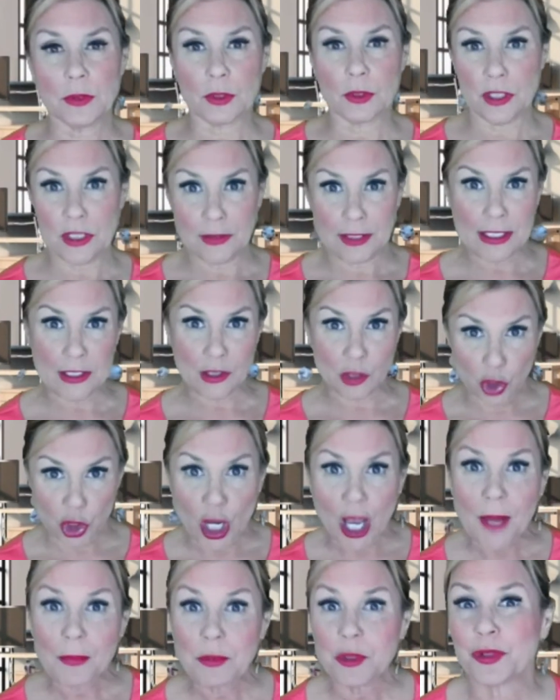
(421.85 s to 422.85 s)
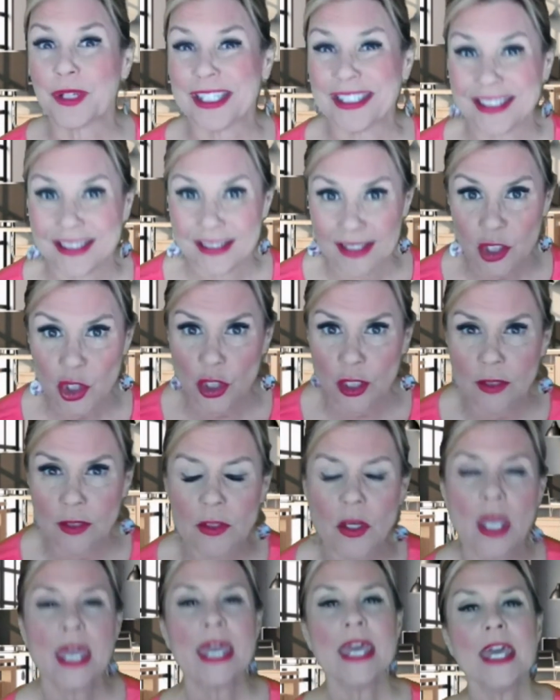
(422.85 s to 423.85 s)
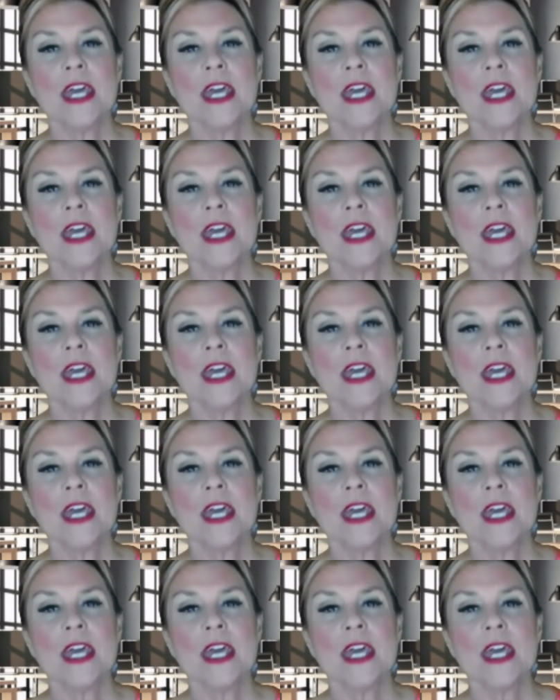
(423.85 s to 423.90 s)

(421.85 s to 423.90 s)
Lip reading: of these job transitions,